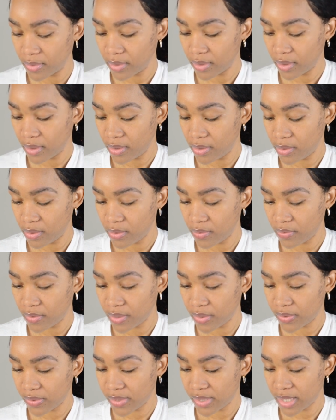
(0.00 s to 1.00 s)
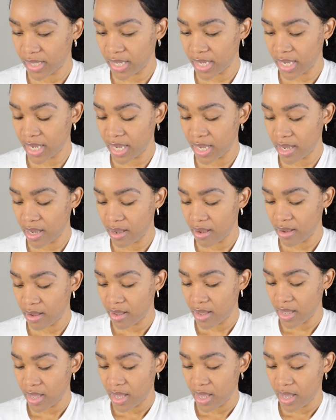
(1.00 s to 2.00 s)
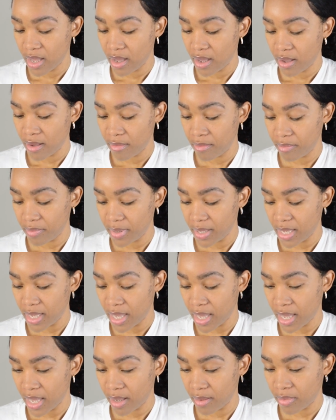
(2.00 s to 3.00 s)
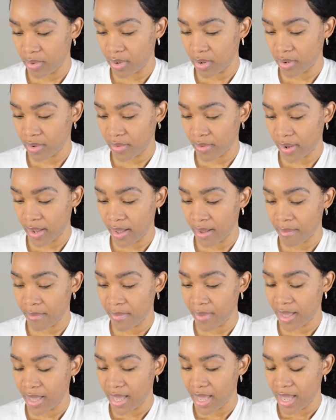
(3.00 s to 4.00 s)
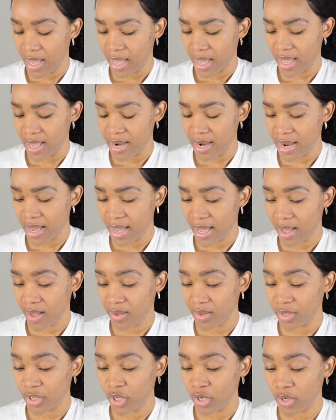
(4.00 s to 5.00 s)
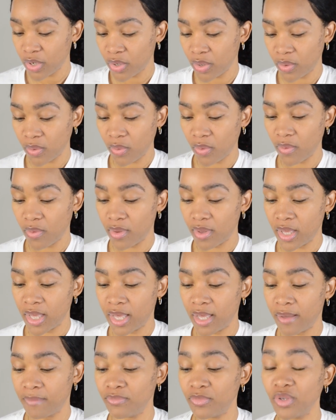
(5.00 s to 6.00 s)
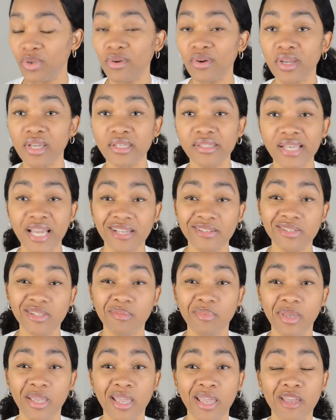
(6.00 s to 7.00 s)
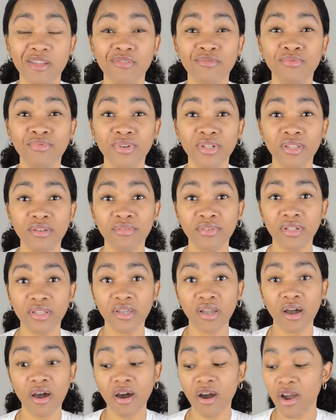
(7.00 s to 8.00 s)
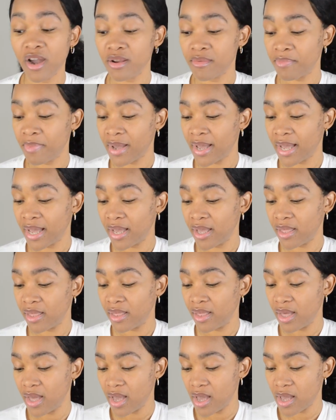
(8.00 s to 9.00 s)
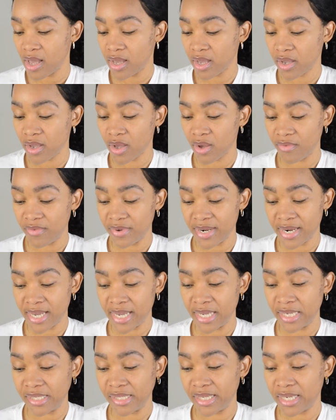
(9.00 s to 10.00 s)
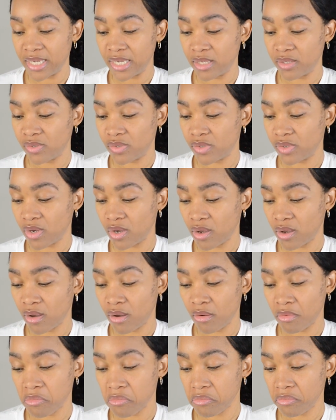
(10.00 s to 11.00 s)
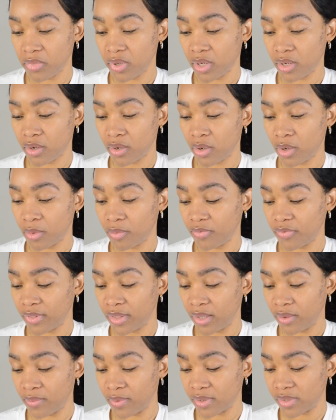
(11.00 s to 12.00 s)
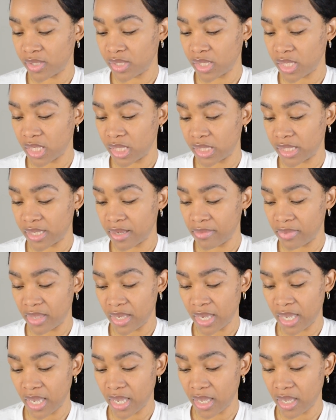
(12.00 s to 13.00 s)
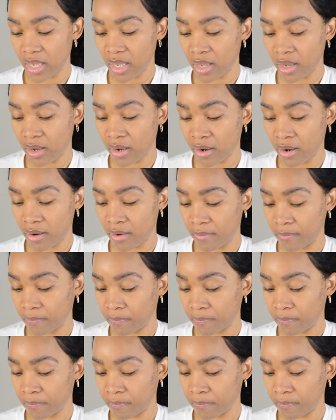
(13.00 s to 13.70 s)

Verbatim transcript: University P A program. And now, you know, um, New York is actually being hit really, really hard by uh, COVID nineteen. So, you know, hopefully we'll see something here